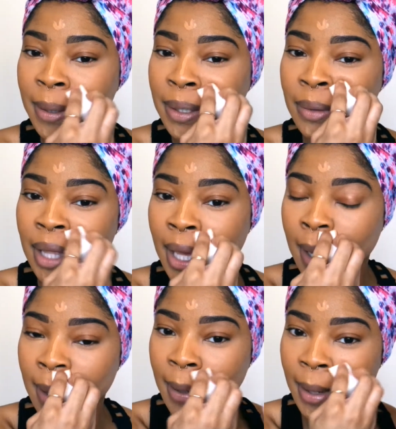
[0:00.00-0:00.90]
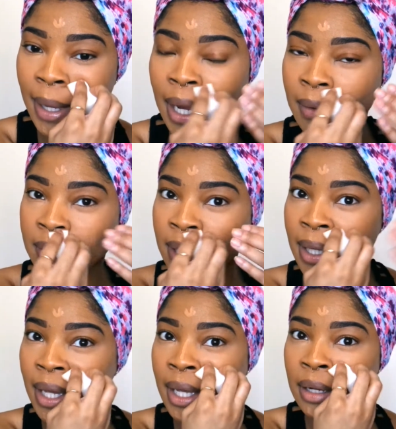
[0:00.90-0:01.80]
so that
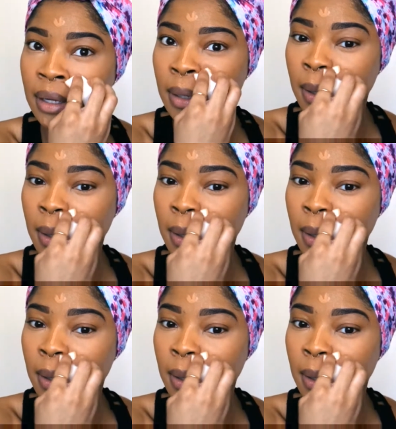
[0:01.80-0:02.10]
everything kind of